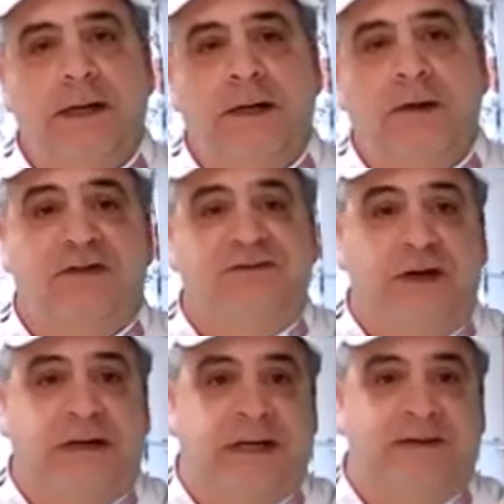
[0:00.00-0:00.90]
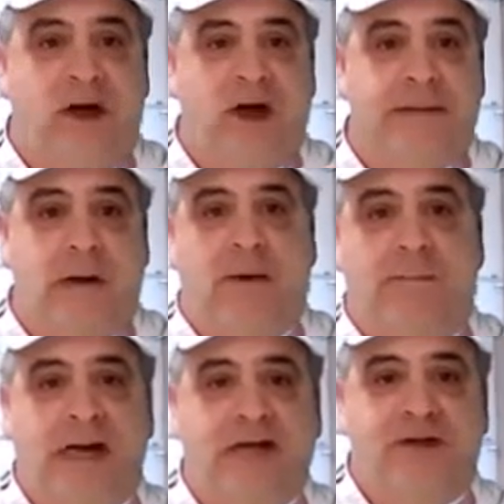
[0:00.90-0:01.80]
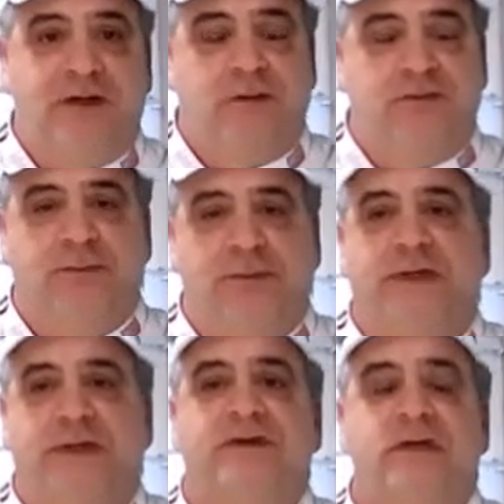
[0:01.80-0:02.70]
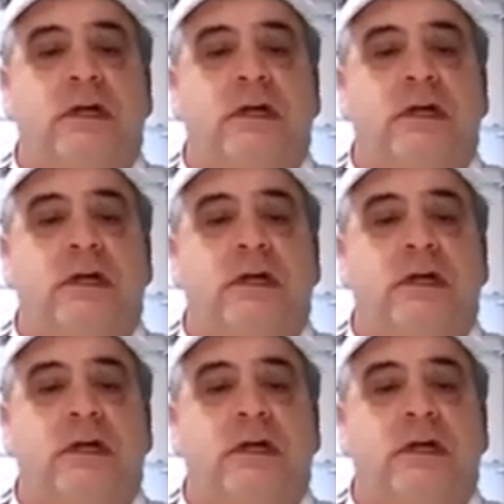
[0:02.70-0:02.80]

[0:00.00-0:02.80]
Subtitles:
I know I started out talking about what pasta goes with this.